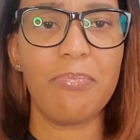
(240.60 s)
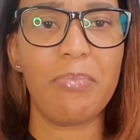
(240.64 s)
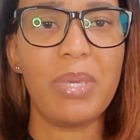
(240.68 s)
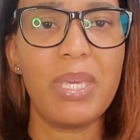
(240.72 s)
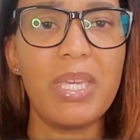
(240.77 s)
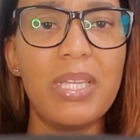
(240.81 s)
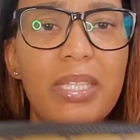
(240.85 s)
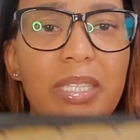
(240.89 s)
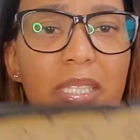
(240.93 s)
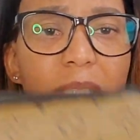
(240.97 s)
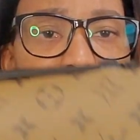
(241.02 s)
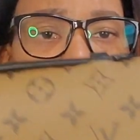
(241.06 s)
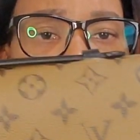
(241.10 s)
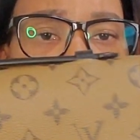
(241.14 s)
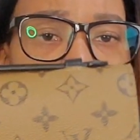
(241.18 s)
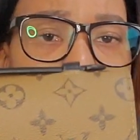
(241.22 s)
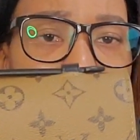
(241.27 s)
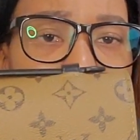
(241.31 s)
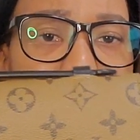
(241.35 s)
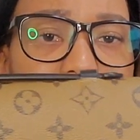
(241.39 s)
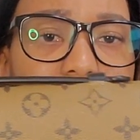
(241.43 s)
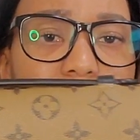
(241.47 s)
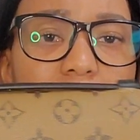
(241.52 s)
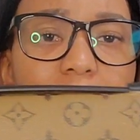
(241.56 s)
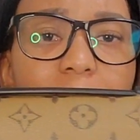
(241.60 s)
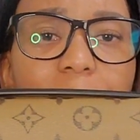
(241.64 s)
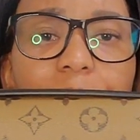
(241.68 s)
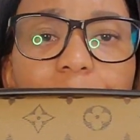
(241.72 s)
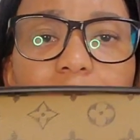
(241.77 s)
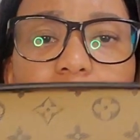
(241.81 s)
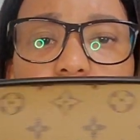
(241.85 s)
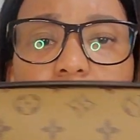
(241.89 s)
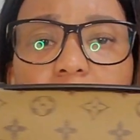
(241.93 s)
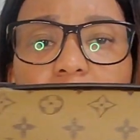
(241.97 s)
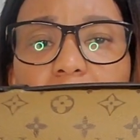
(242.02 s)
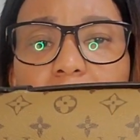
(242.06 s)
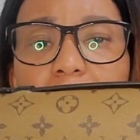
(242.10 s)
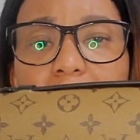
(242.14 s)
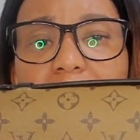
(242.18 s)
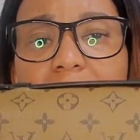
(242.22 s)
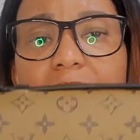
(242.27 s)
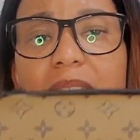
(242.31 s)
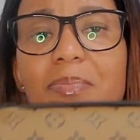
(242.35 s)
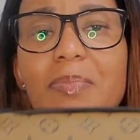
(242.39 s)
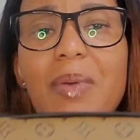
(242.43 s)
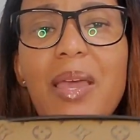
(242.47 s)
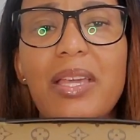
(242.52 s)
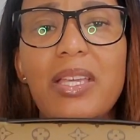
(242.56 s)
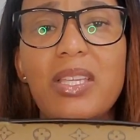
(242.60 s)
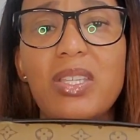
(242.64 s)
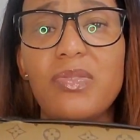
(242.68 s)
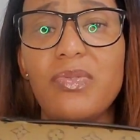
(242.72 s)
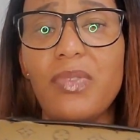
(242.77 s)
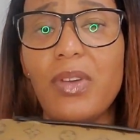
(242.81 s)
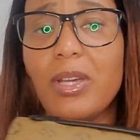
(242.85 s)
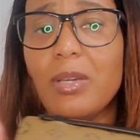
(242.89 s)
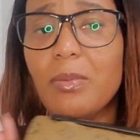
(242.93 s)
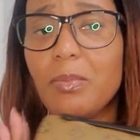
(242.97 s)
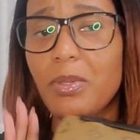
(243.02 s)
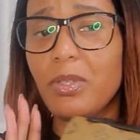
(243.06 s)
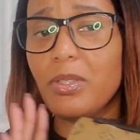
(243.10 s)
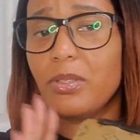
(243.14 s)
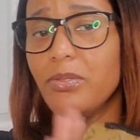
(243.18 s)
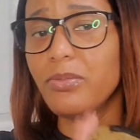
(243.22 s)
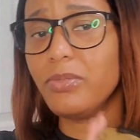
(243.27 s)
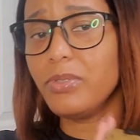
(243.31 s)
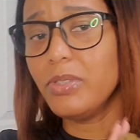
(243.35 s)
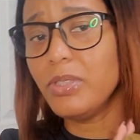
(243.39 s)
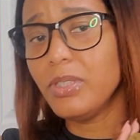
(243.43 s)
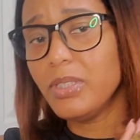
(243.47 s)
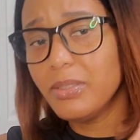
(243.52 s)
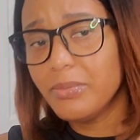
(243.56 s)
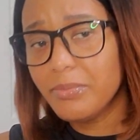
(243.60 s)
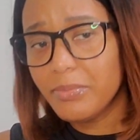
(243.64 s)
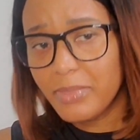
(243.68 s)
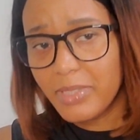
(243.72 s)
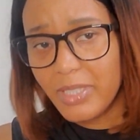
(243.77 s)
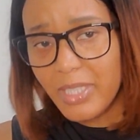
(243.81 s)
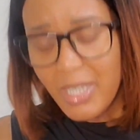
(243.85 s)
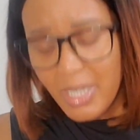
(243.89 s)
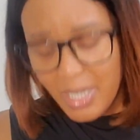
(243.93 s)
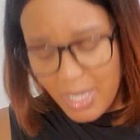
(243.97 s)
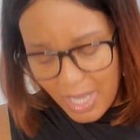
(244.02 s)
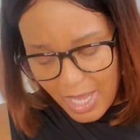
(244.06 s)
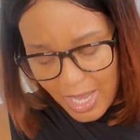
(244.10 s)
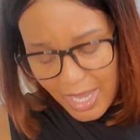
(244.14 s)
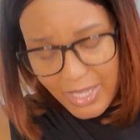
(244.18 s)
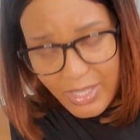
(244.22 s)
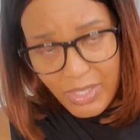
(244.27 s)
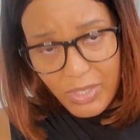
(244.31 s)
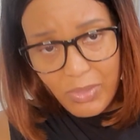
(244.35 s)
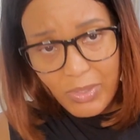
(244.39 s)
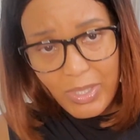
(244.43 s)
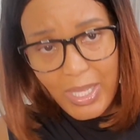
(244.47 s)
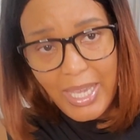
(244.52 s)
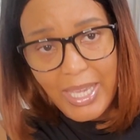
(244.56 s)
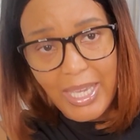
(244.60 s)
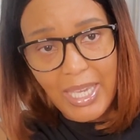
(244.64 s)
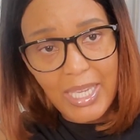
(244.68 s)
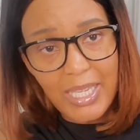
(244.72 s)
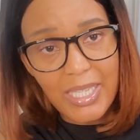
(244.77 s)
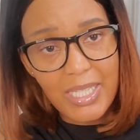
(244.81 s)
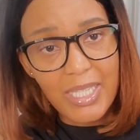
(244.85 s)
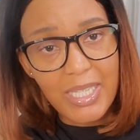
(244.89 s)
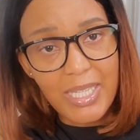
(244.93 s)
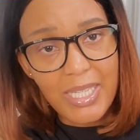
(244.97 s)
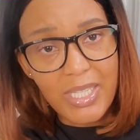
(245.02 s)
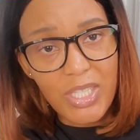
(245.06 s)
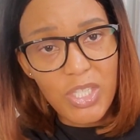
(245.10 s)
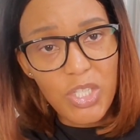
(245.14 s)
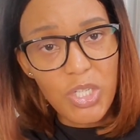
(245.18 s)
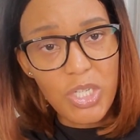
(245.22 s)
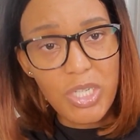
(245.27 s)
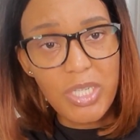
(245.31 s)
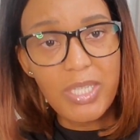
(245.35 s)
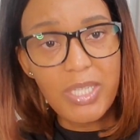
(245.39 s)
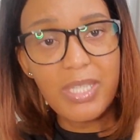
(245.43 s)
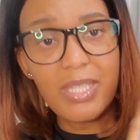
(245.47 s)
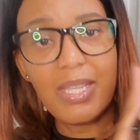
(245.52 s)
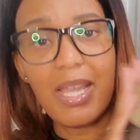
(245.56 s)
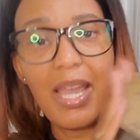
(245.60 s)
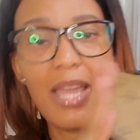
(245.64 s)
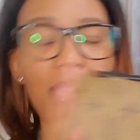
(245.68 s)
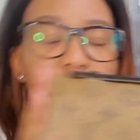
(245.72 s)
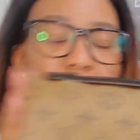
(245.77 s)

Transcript: me a little bit better. But this bag is very beautiful. I do like it. It's just,